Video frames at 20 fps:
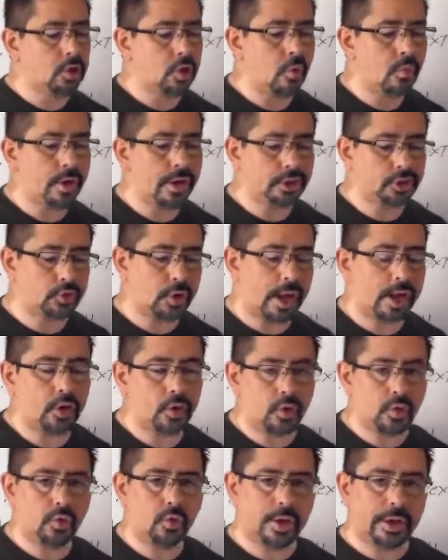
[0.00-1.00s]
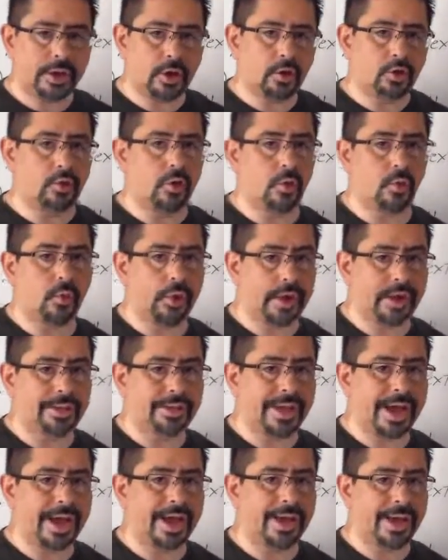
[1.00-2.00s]
You want to track Google in a good
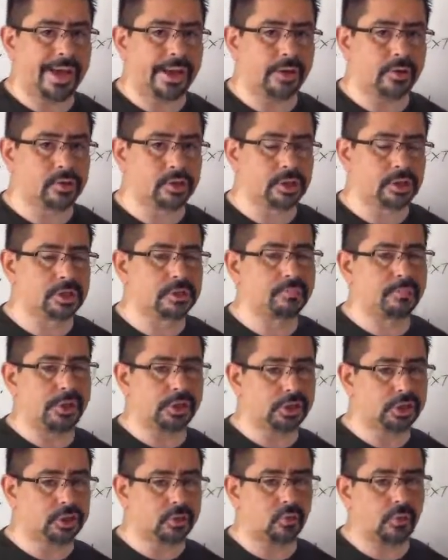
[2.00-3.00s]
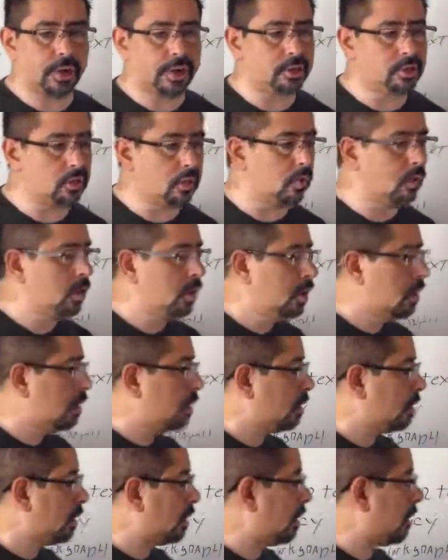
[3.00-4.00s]
way, not in a suspicious way. So
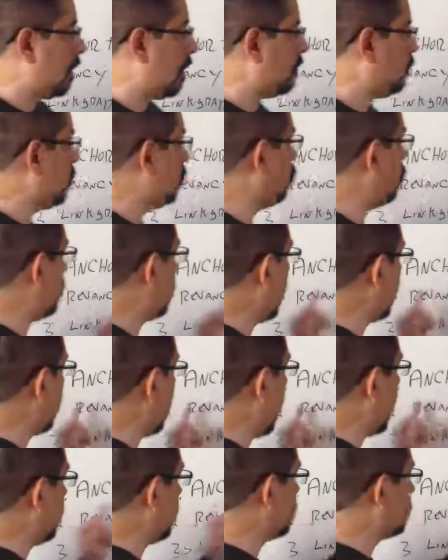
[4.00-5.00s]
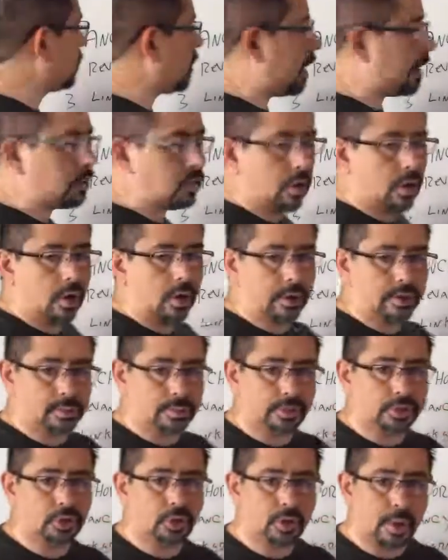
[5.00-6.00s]
if you're doing a lot of anchor text,
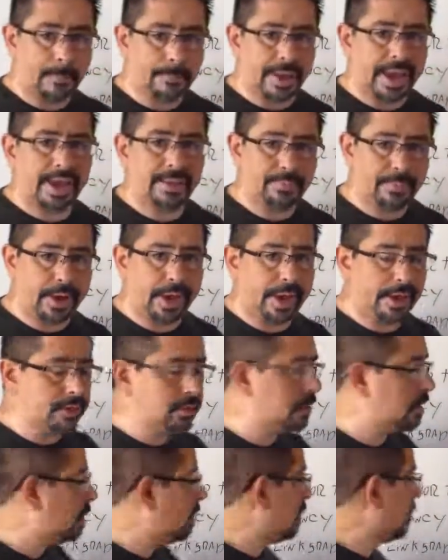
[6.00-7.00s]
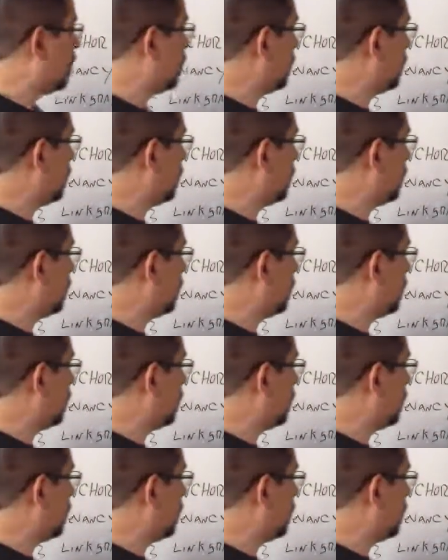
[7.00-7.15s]
especially on the main page,